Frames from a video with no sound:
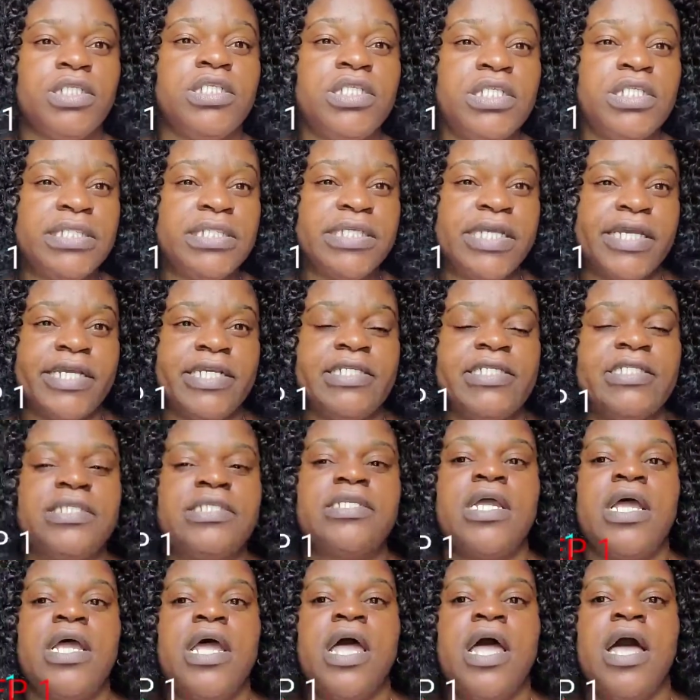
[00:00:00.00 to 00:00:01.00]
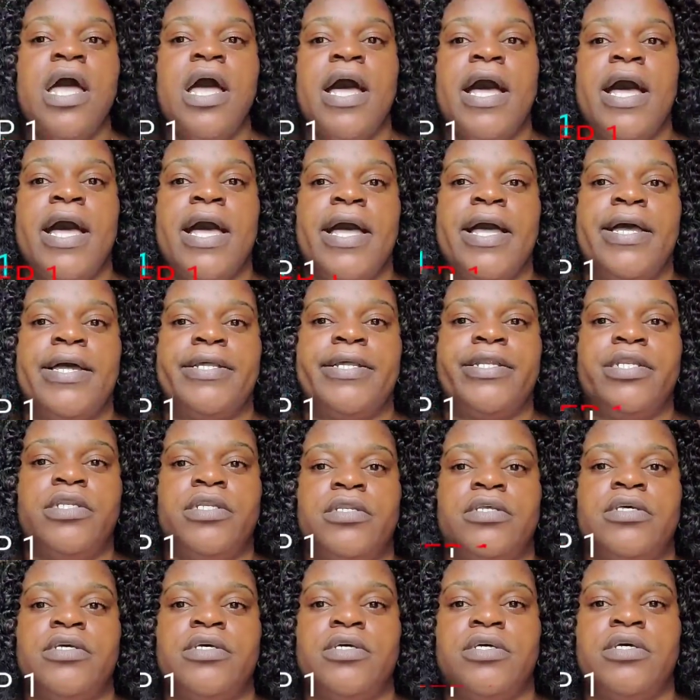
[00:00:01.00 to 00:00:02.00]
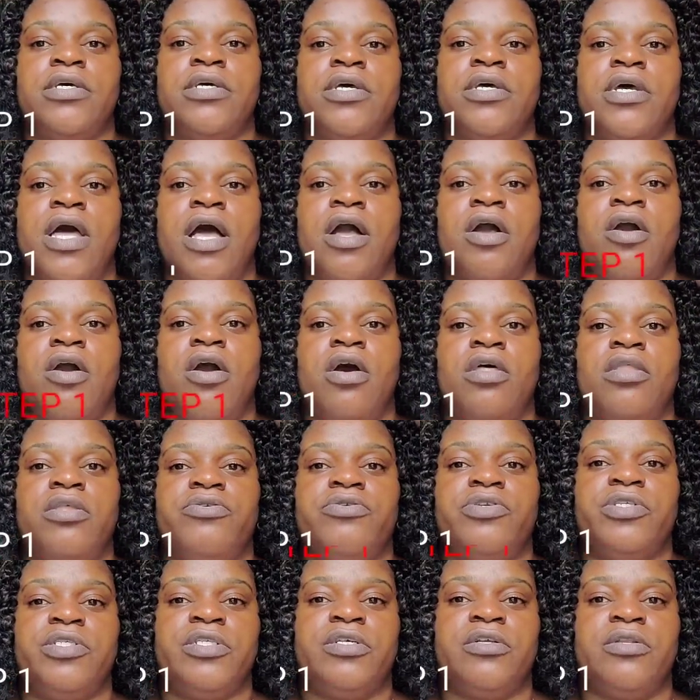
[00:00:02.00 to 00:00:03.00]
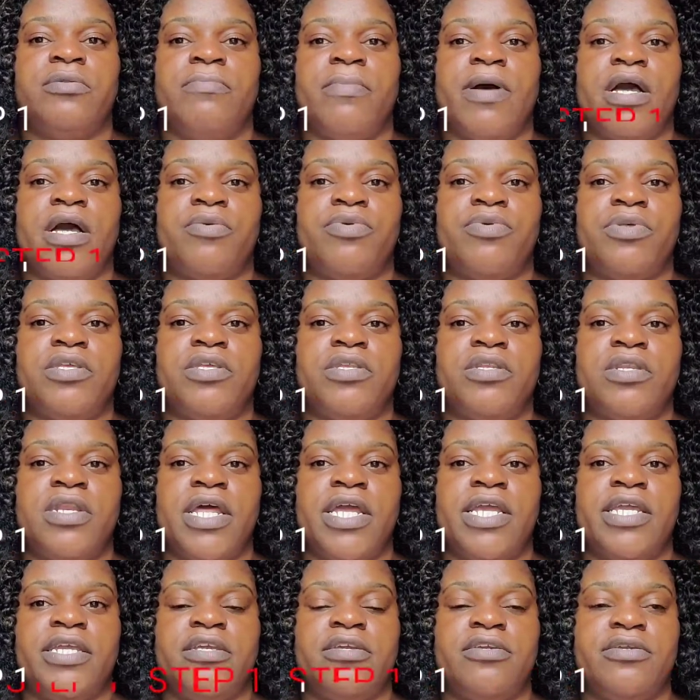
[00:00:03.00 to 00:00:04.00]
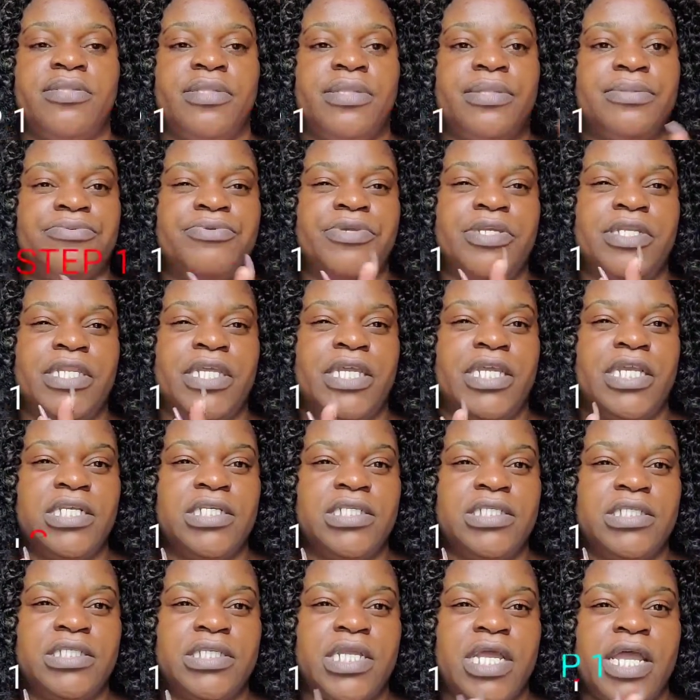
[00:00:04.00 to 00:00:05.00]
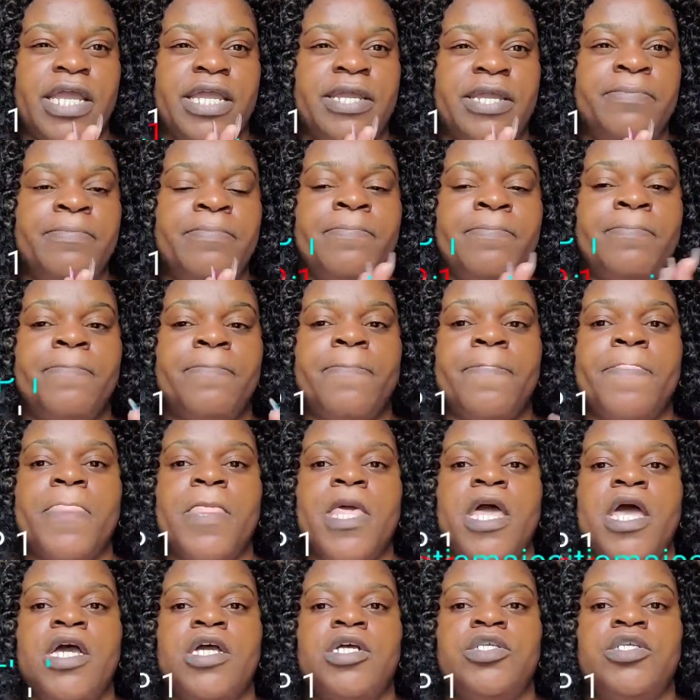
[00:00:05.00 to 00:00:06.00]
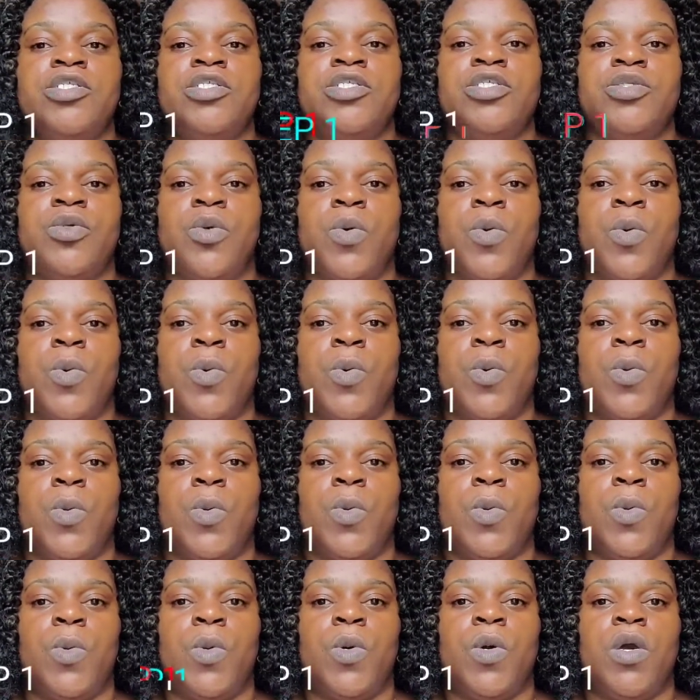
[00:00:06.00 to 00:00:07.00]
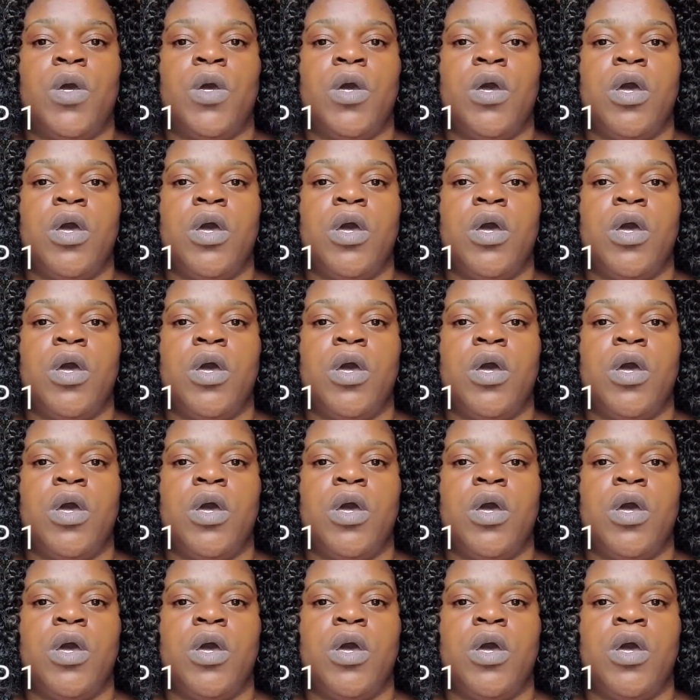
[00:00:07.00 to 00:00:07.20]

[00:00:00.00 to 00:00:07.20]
did the test, and I got the result back within like 3 days time. So